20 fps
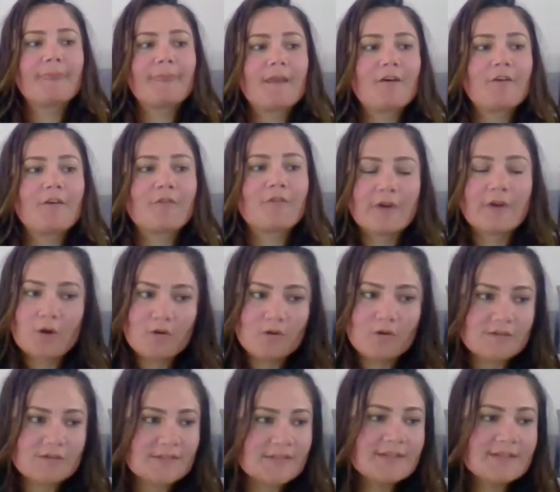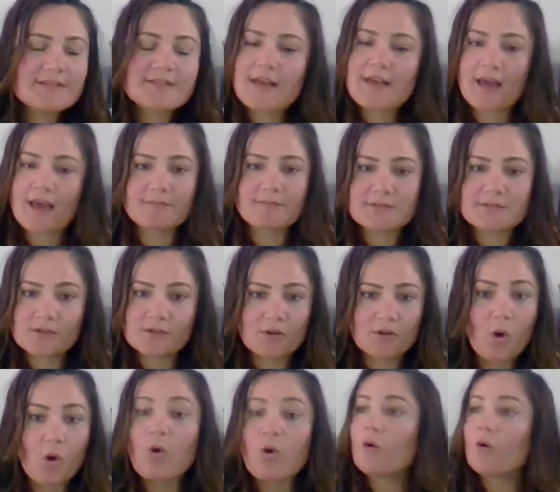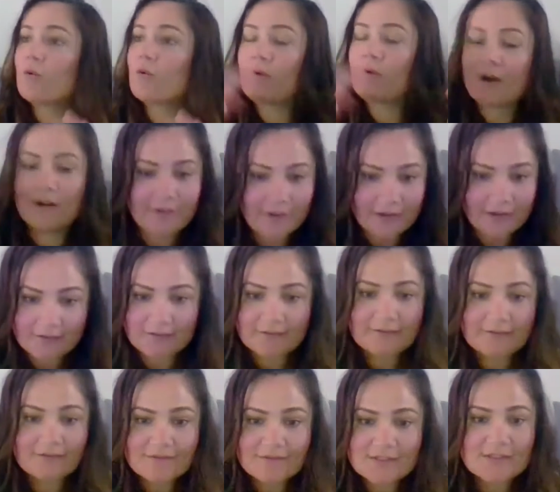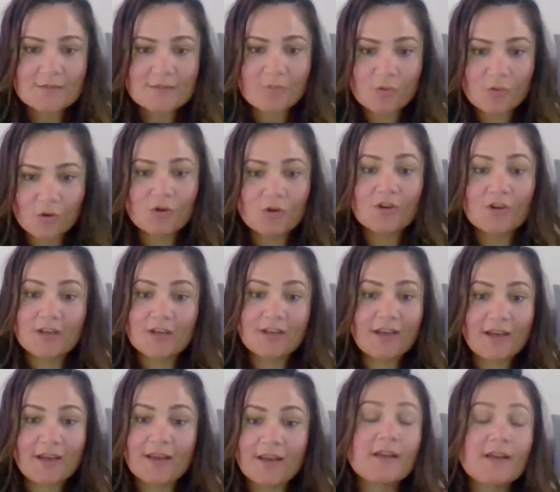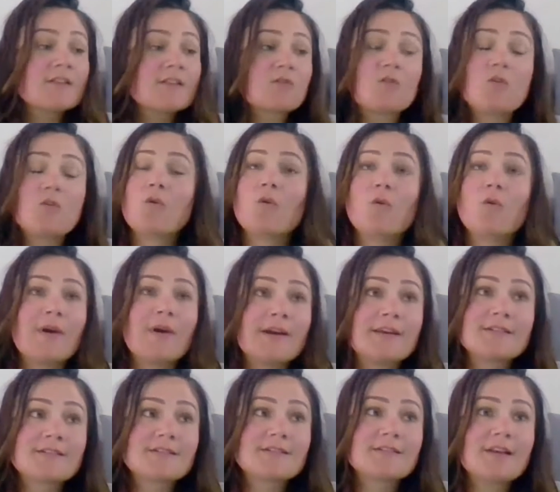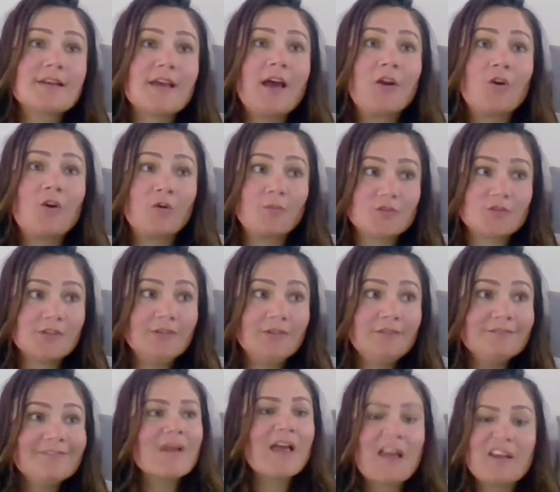Free courses, absolute, or whatever support you can get is always an option.